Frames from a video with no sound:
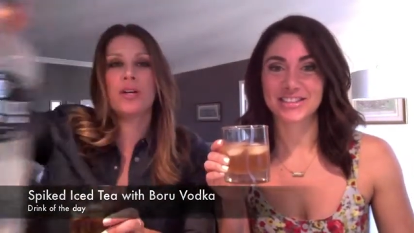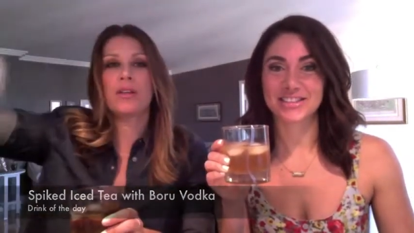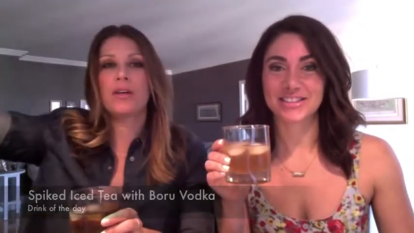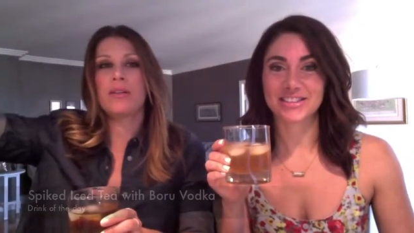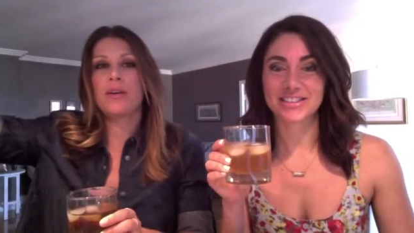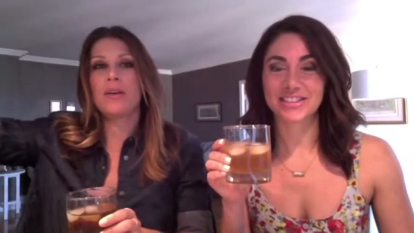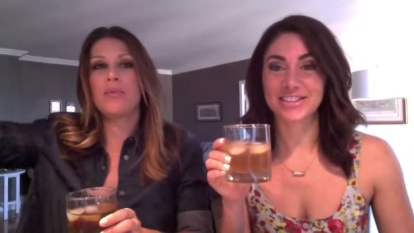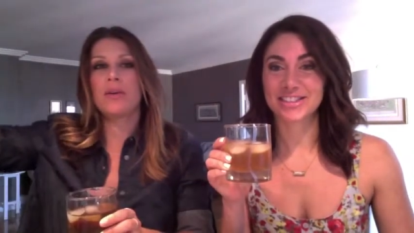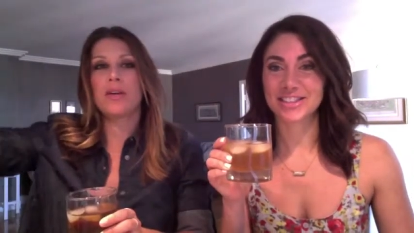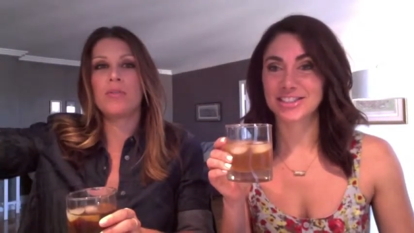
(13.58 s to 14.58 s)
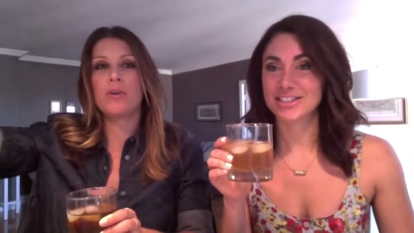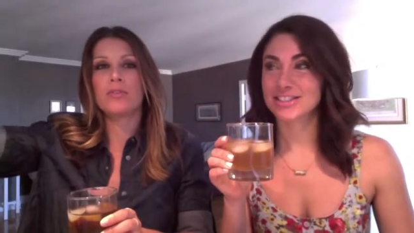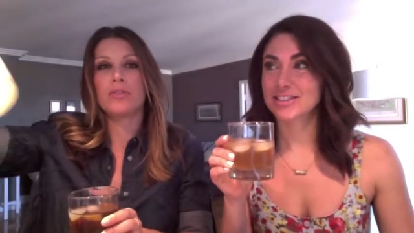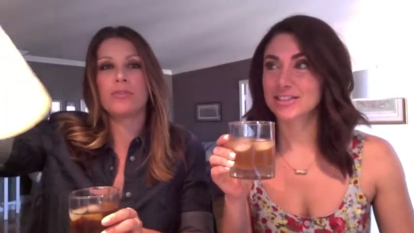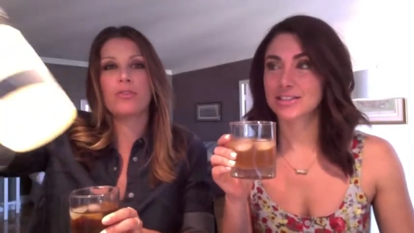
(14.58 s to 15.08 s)
Speaker 1: lately. We keep ours
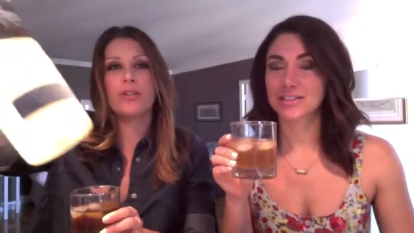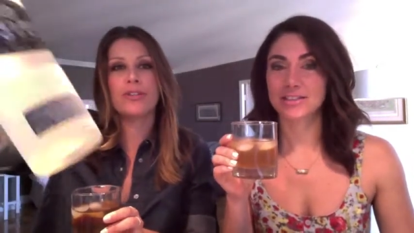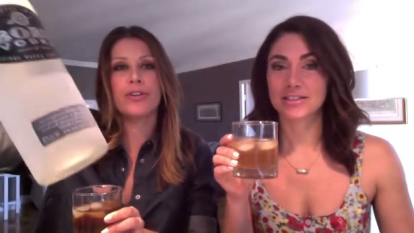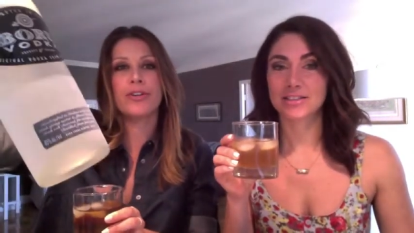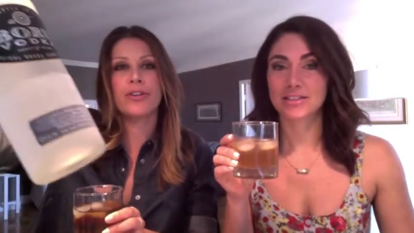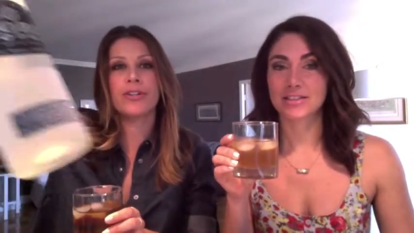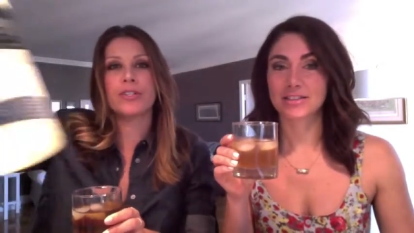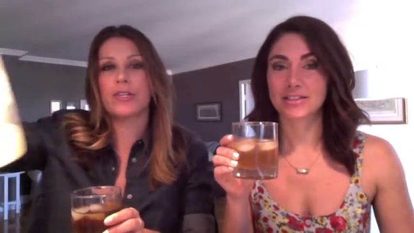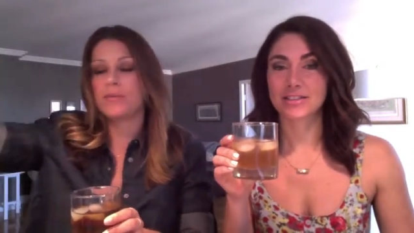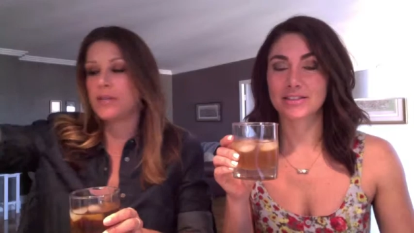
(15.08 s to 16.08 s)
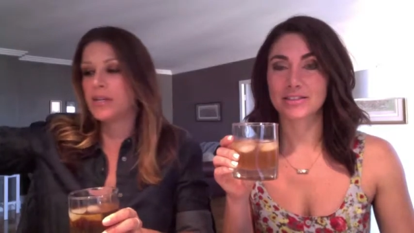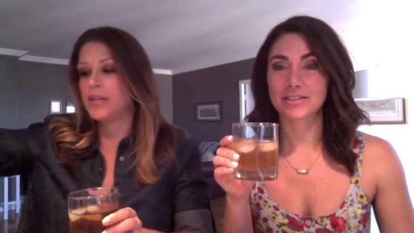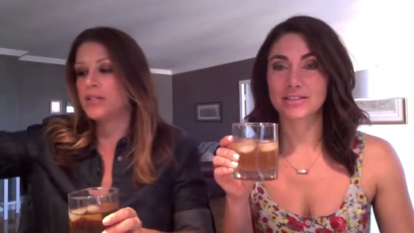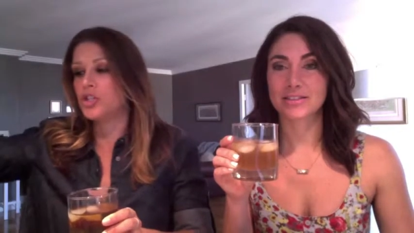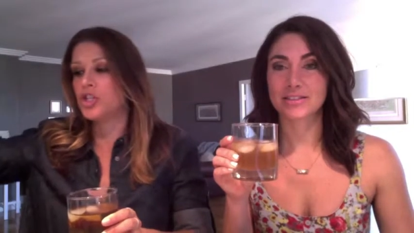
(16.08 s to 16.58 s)
in the freezer because it keeps it
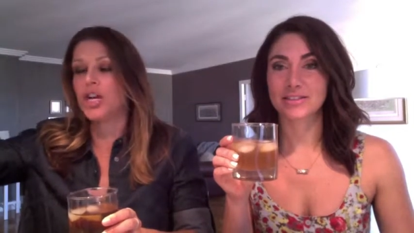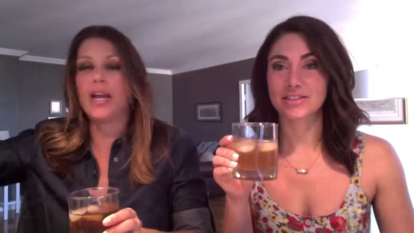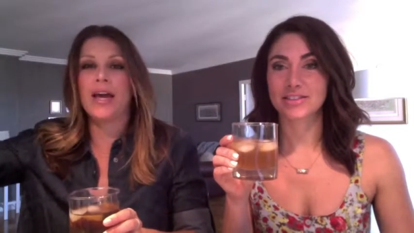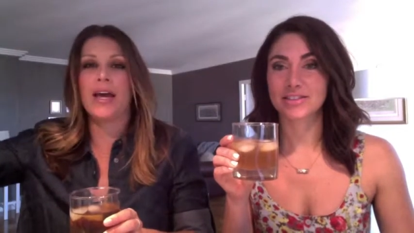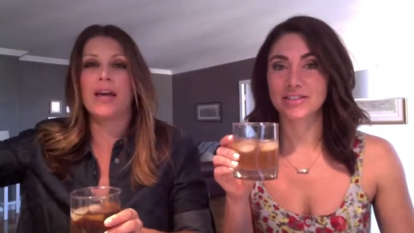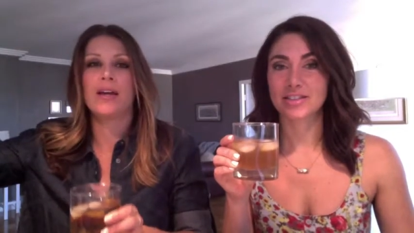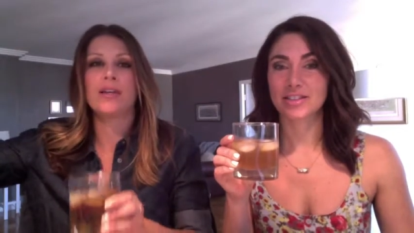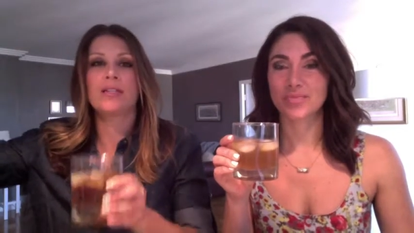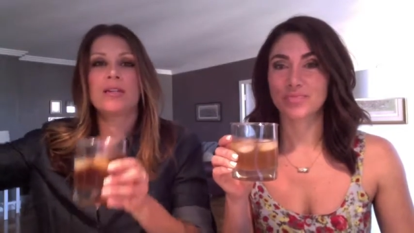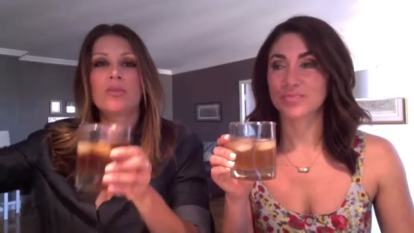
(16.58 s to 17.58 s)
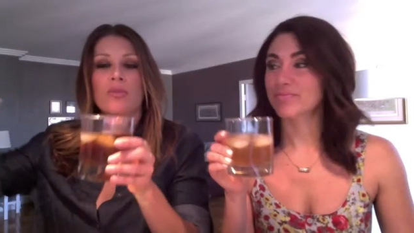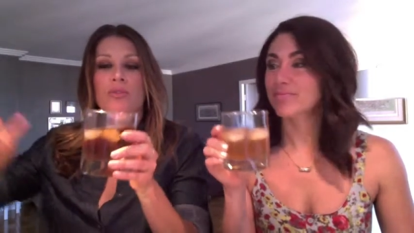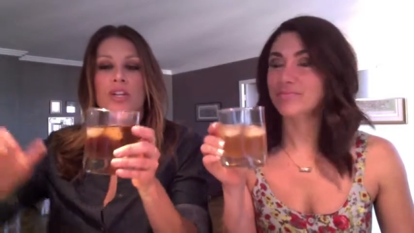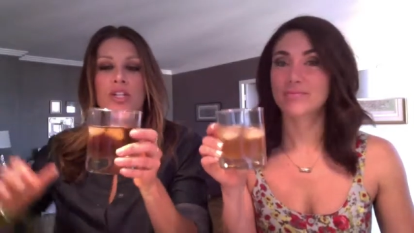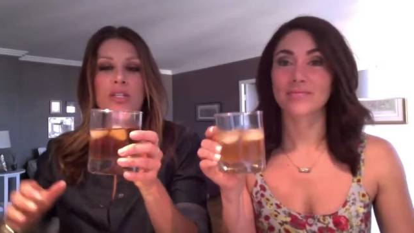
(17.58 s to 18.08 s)
nice and chilly. It's a nice
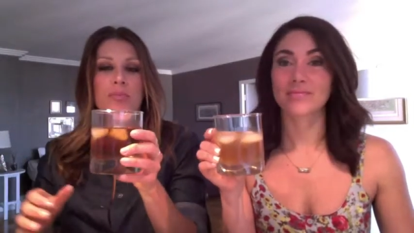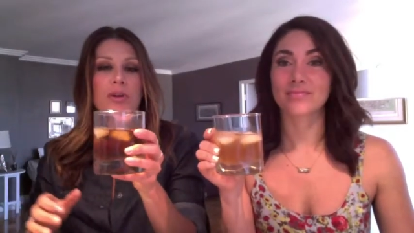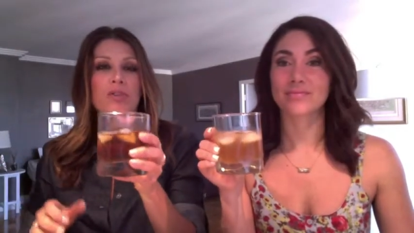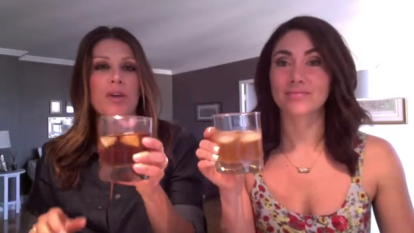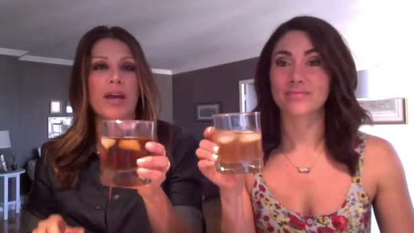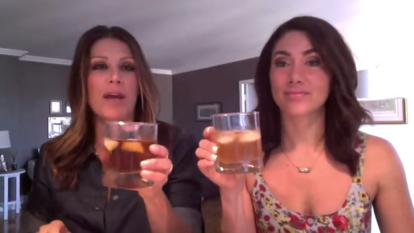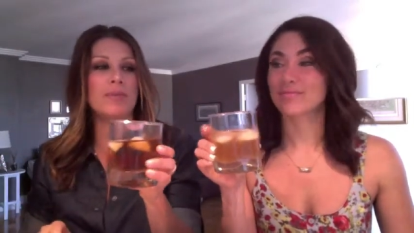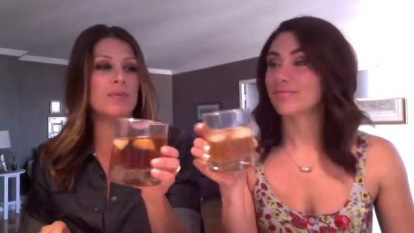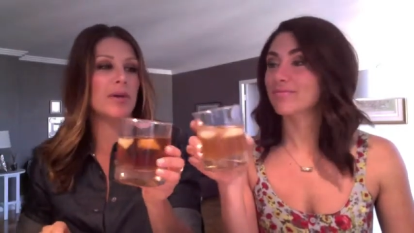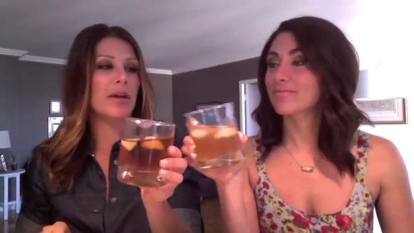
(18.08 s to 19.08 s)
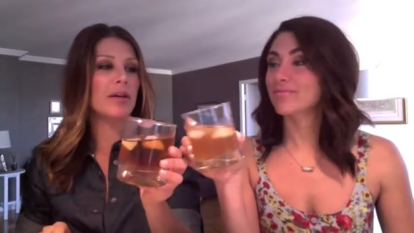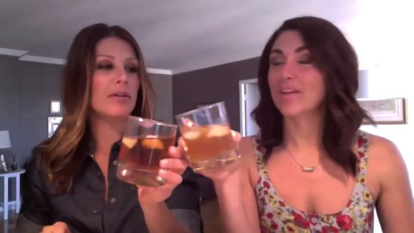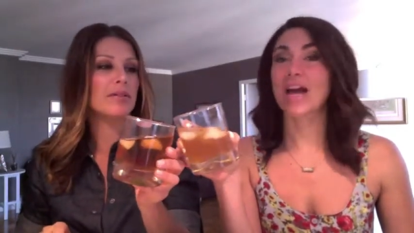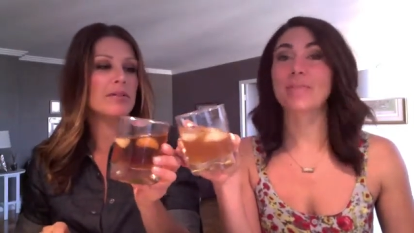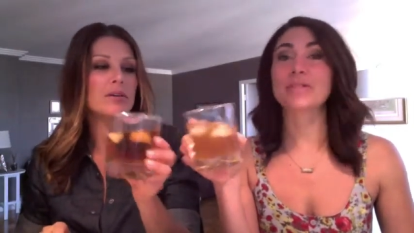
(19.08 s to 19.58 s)
refreshing spring drink. Happy spring.
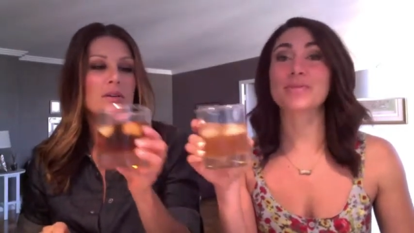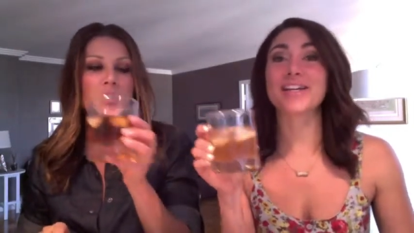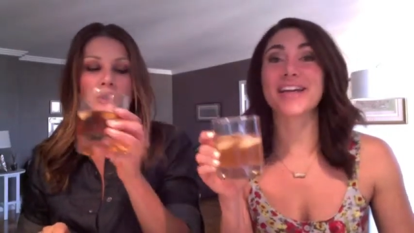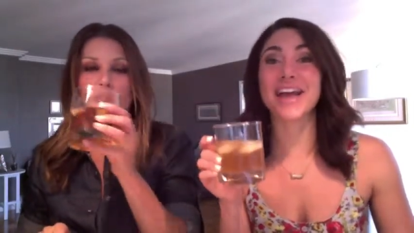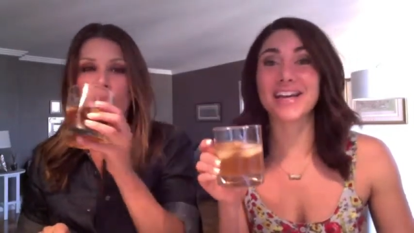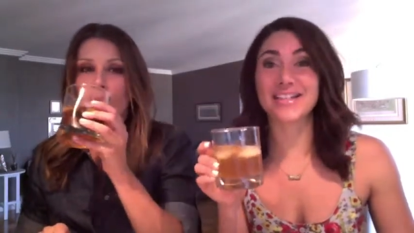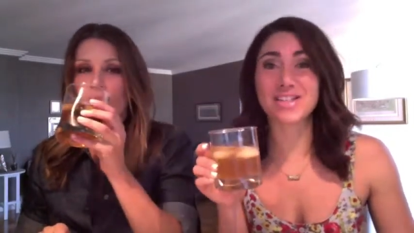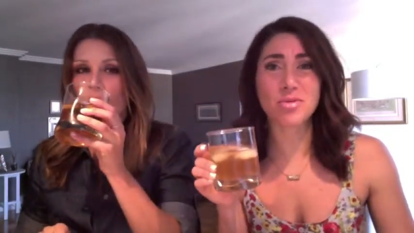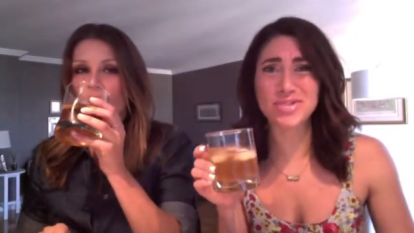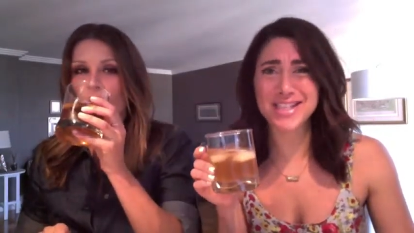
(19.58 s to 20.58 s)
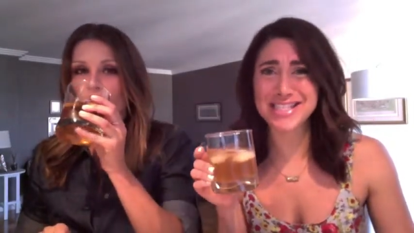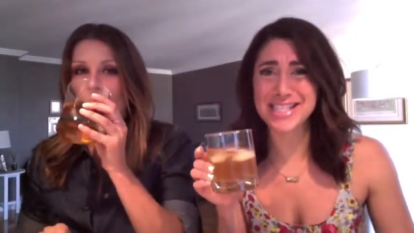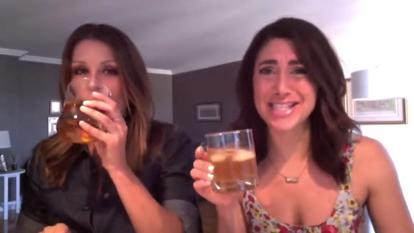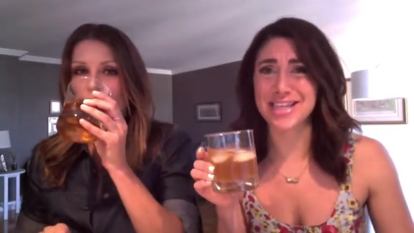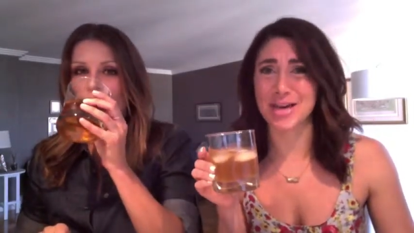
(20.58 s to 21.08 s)
Speaker 2: Happy spring, and it's almost like
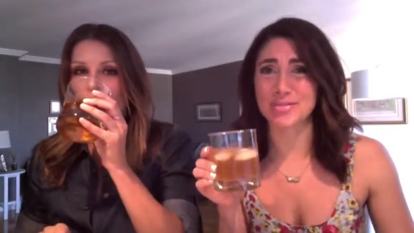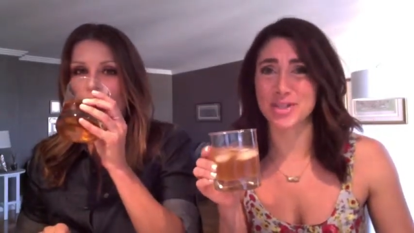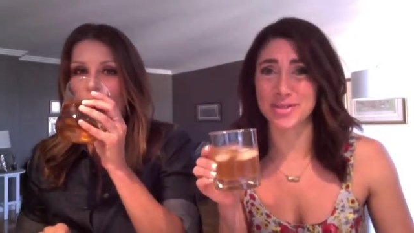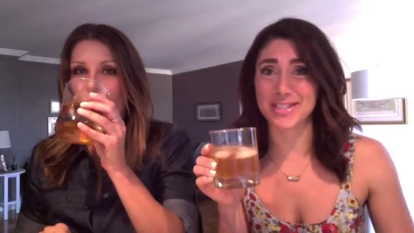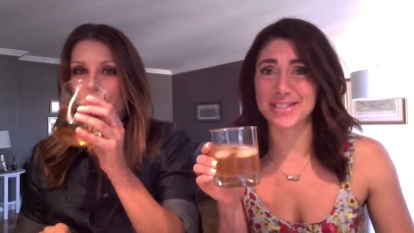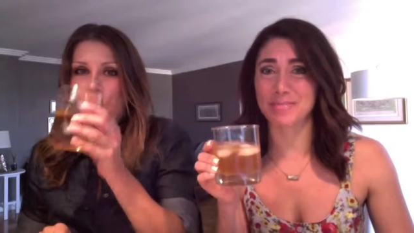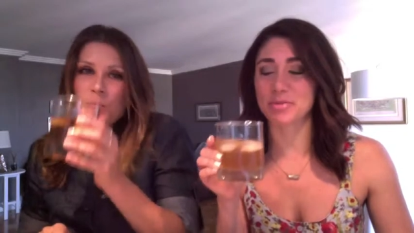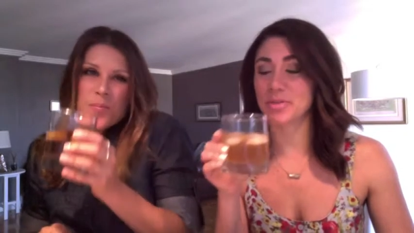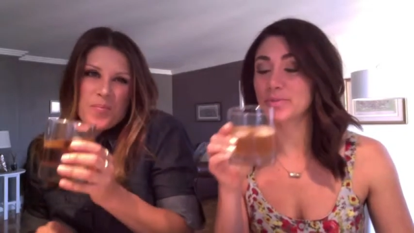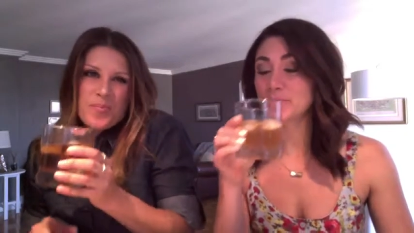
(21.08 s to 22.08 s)
tea time, so it's acceptable.